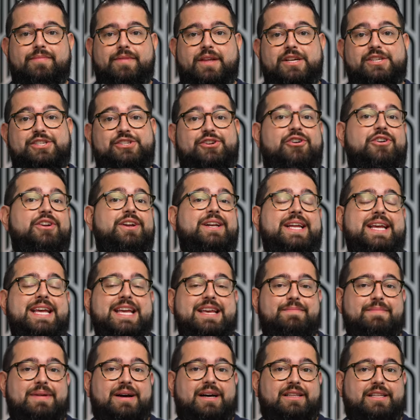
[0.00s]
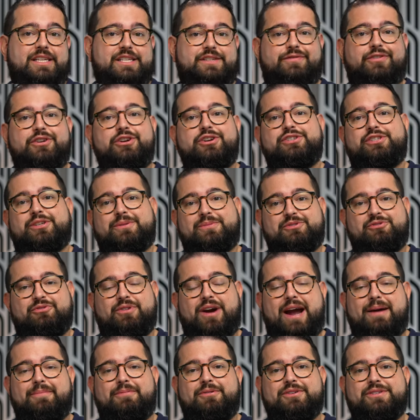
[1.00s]
Start an email list for your
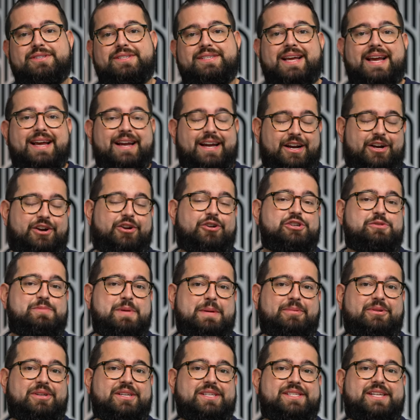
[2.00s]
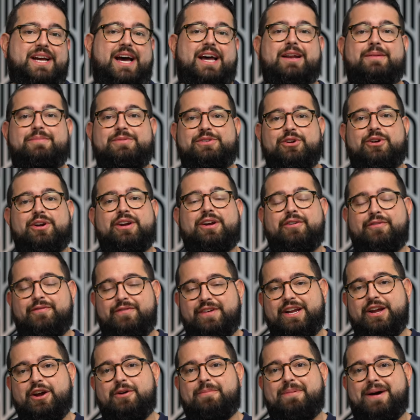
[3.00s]
subscribers, encourage people to sign up during your
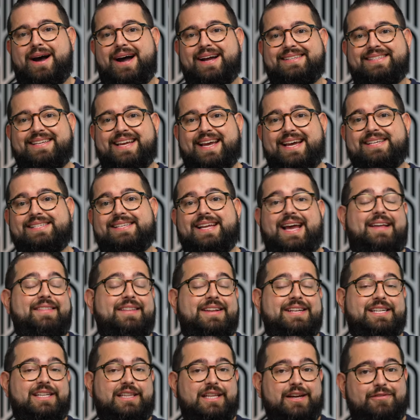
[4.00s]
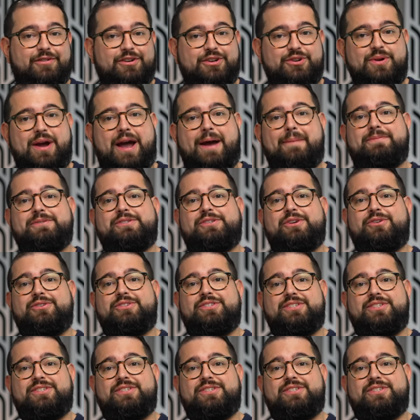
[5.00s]
video podcast, and then deliver new episodes